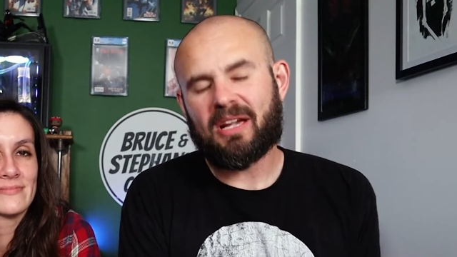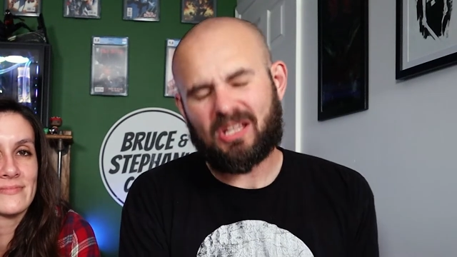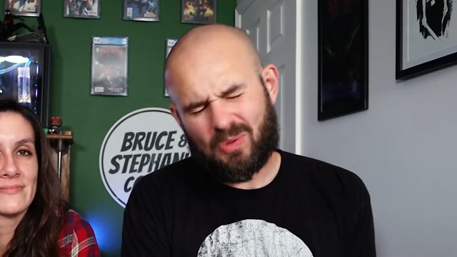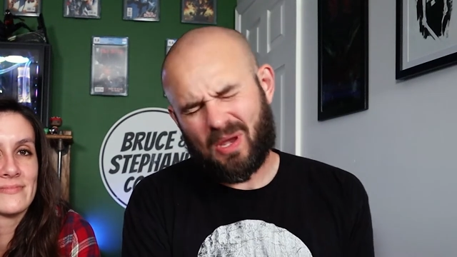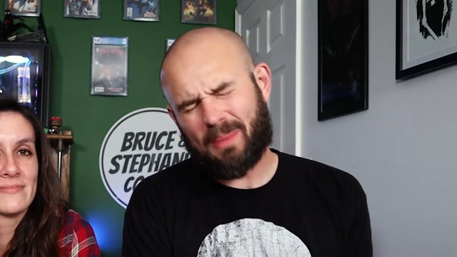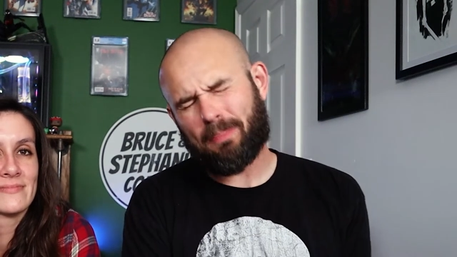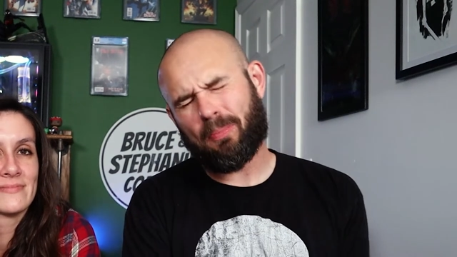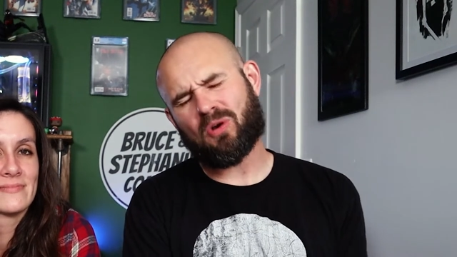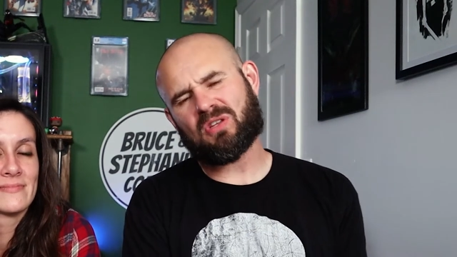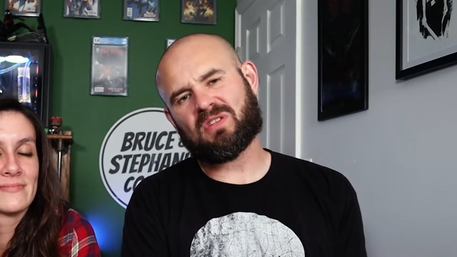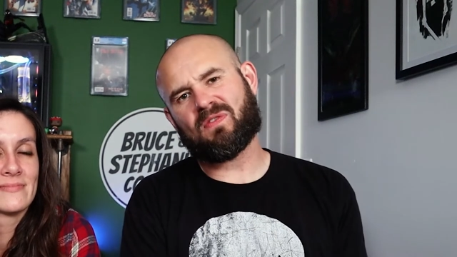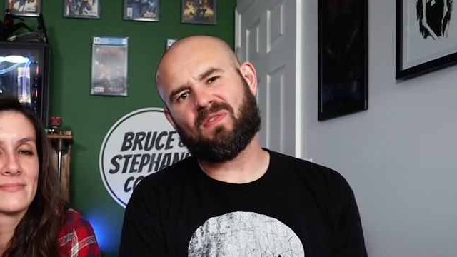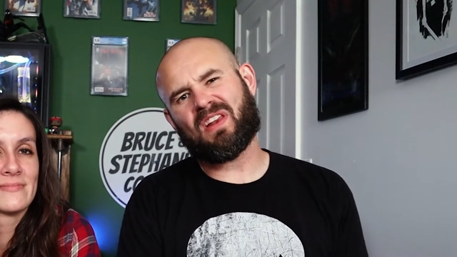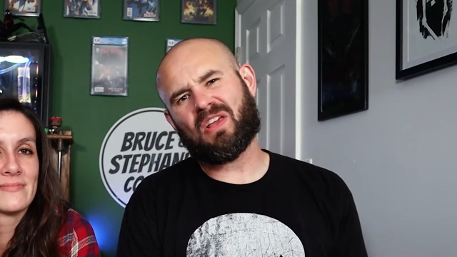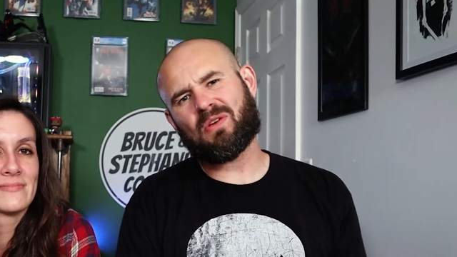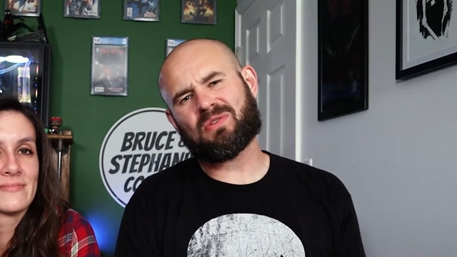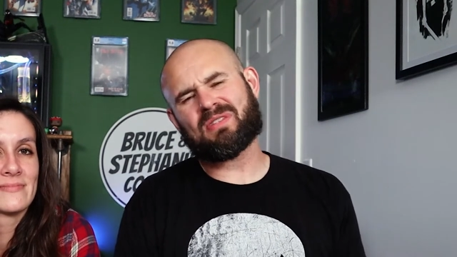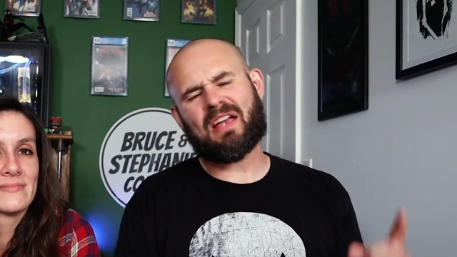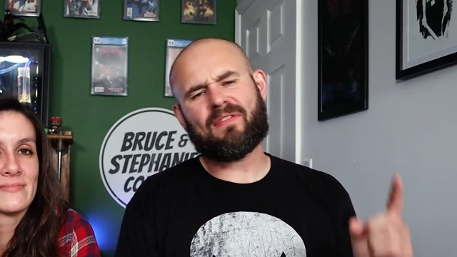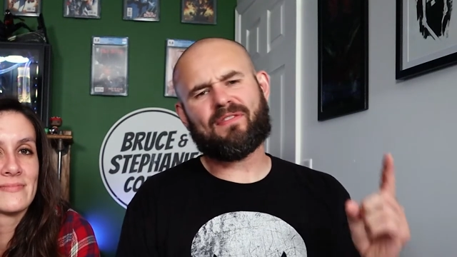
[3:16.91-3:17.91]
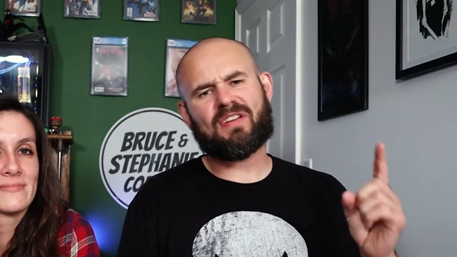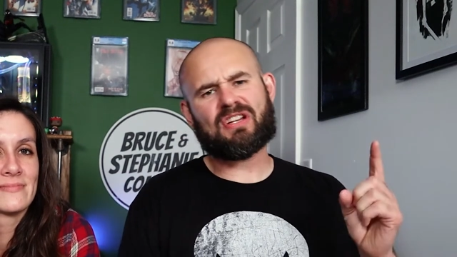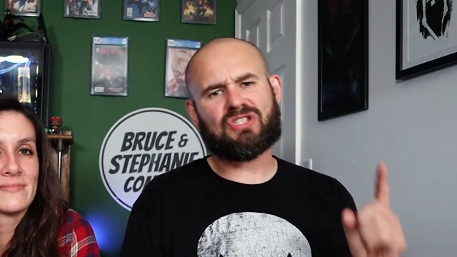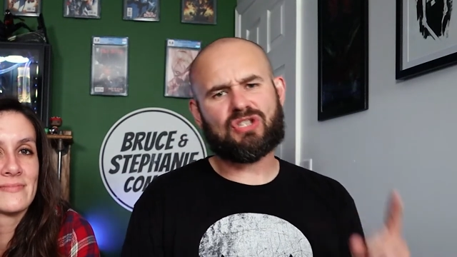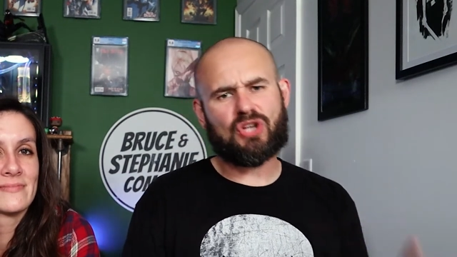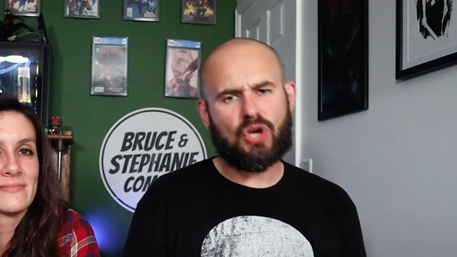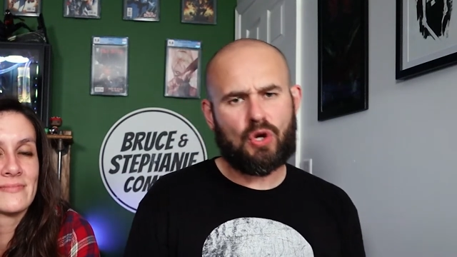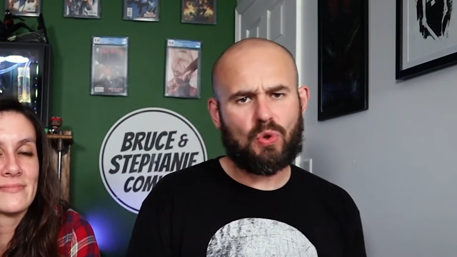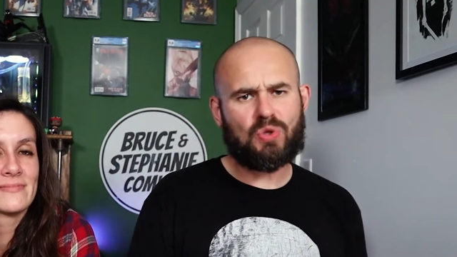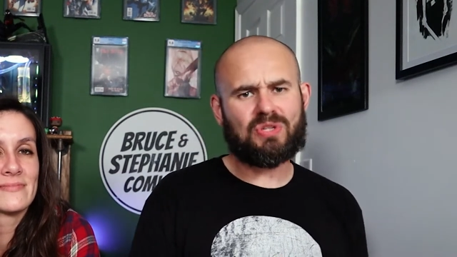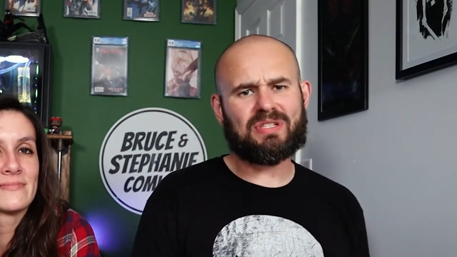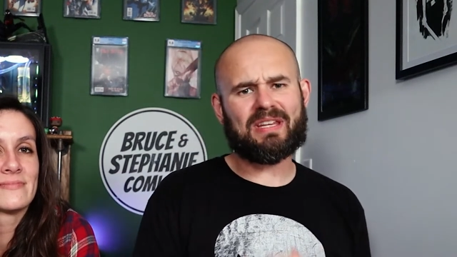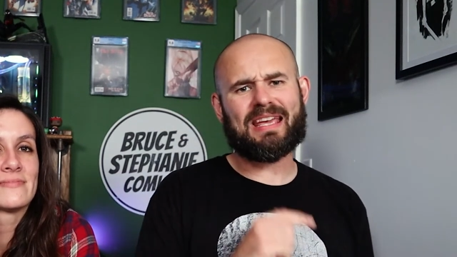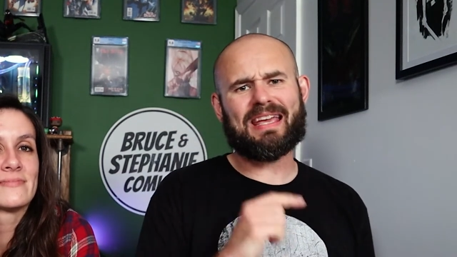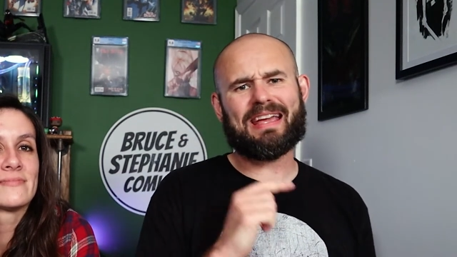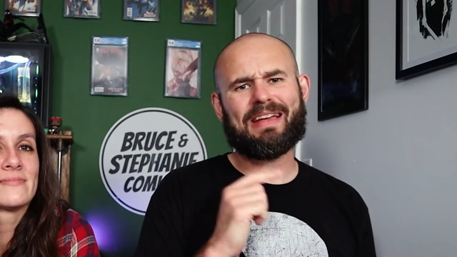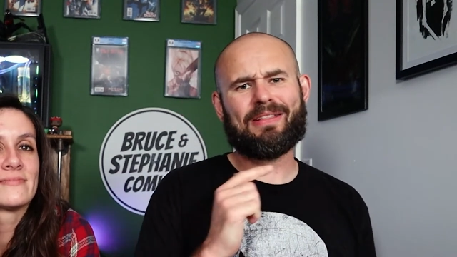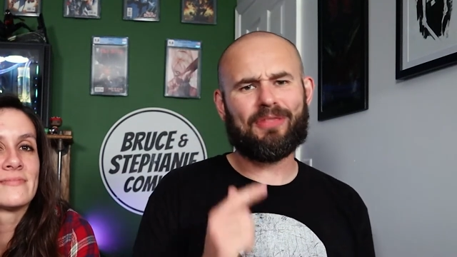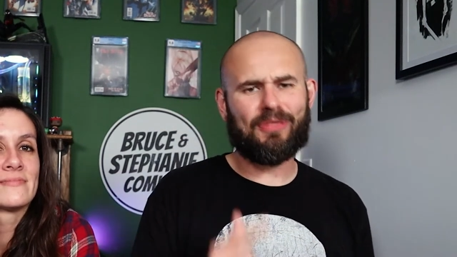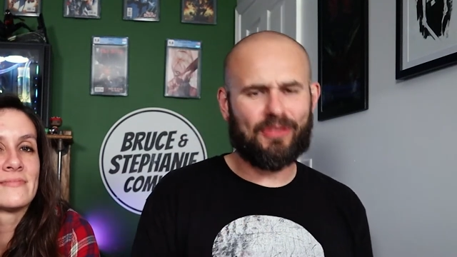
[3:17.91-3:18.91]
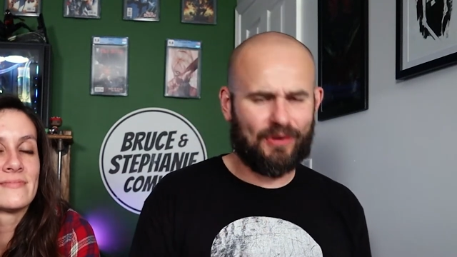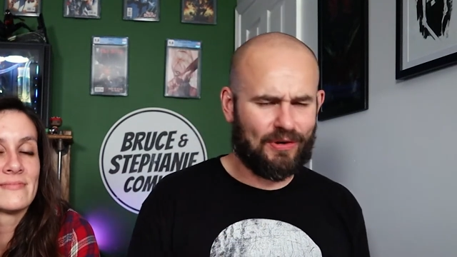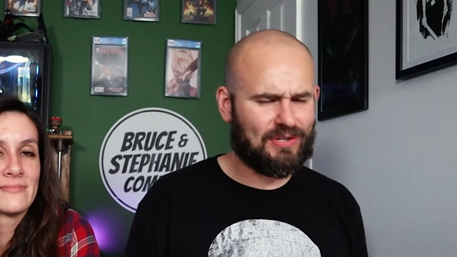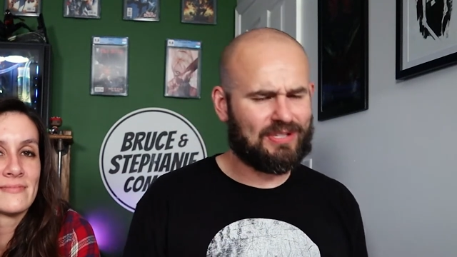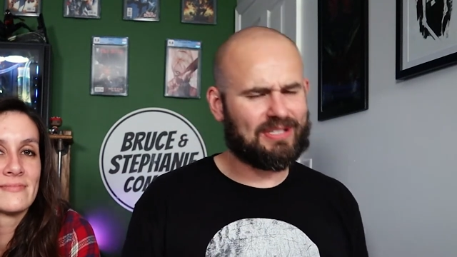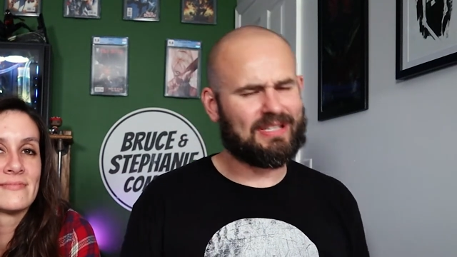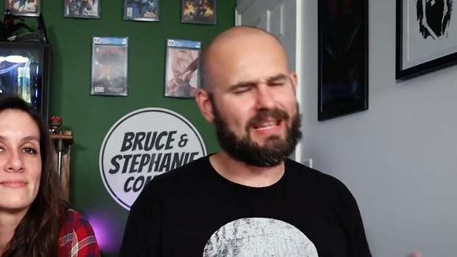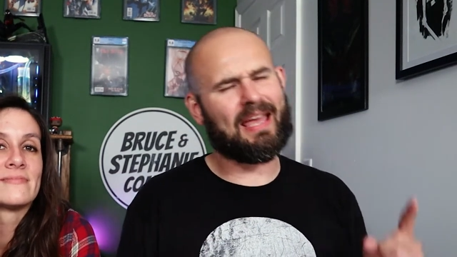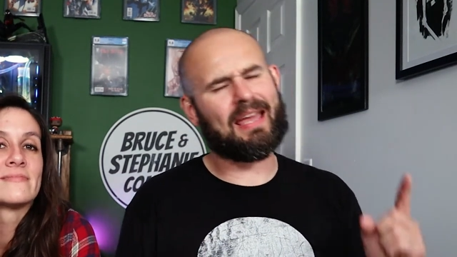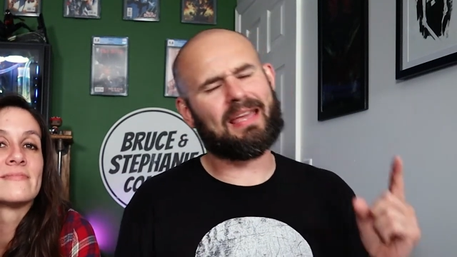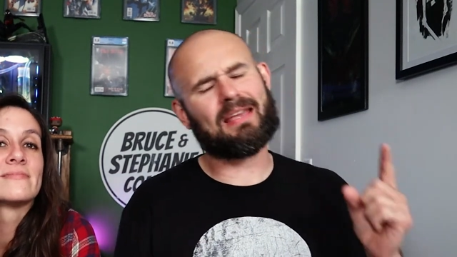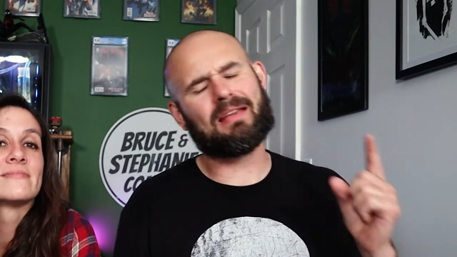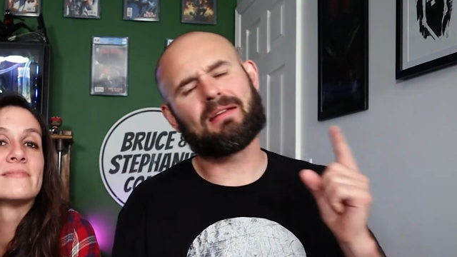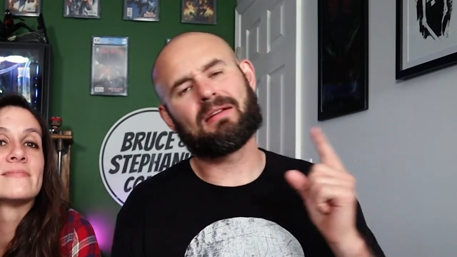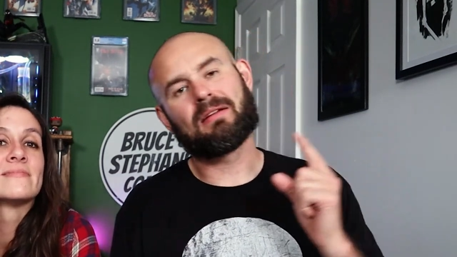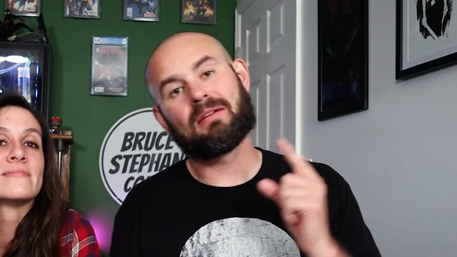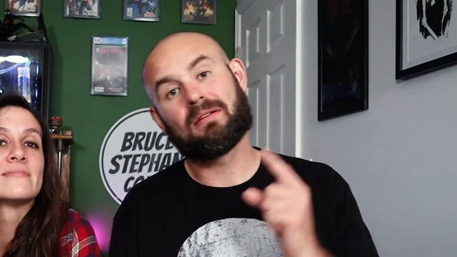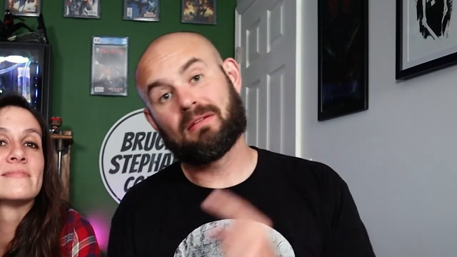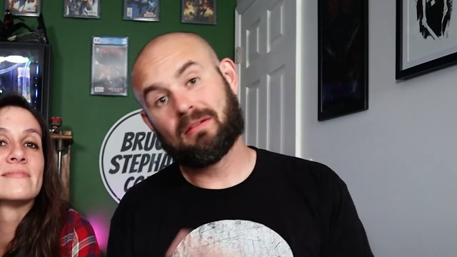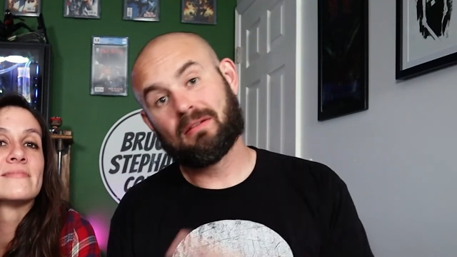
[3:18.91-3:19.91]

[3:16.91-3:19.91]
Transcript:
Speaker 1: because we post videos every Tuesday and Thursday,